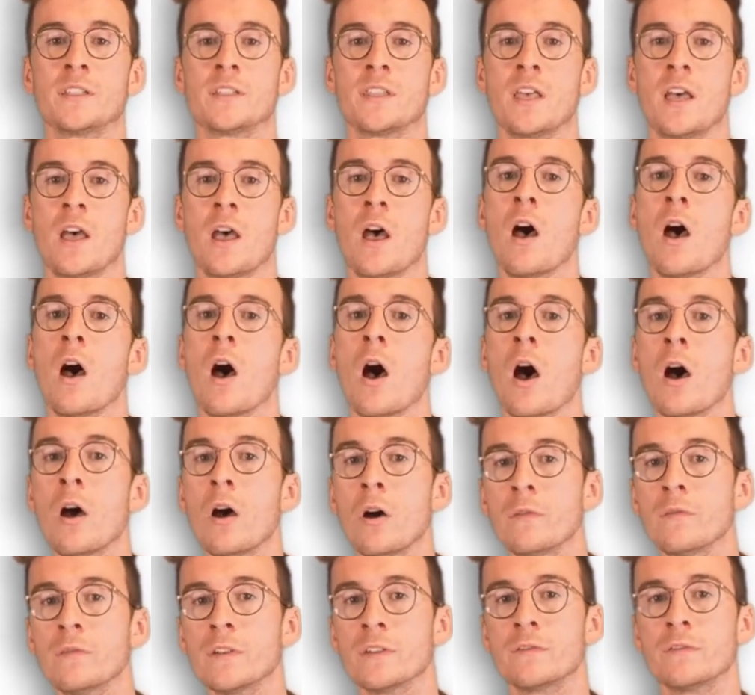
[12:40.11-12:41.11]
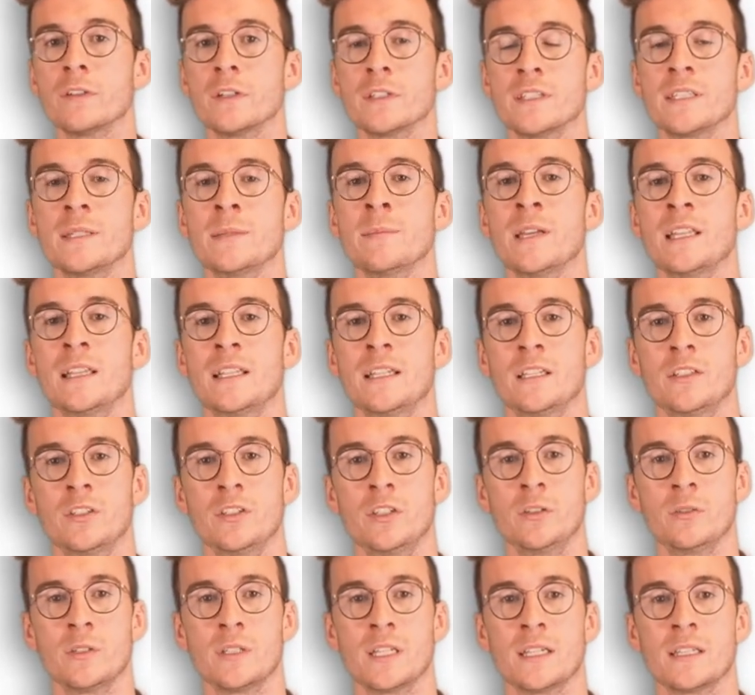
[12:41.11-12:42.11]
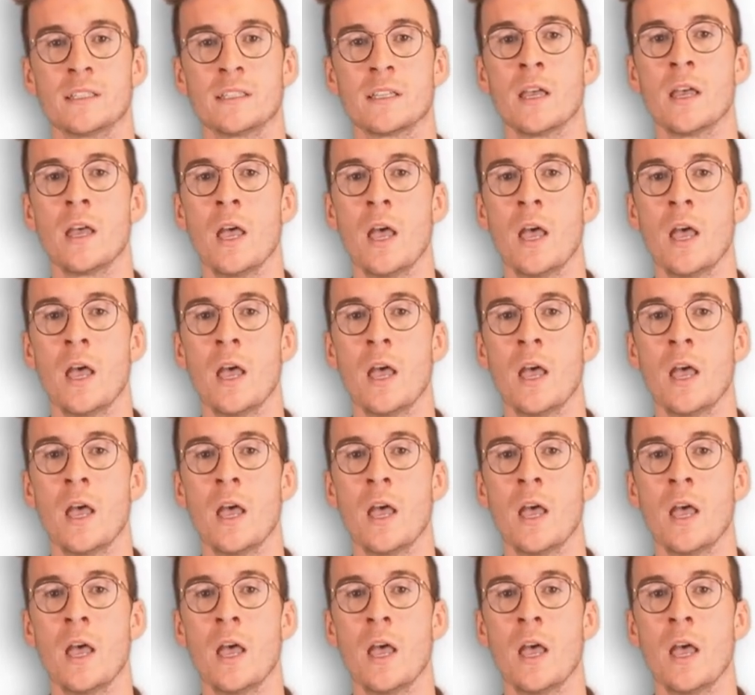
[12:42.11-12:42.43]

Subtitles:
that over 40 million users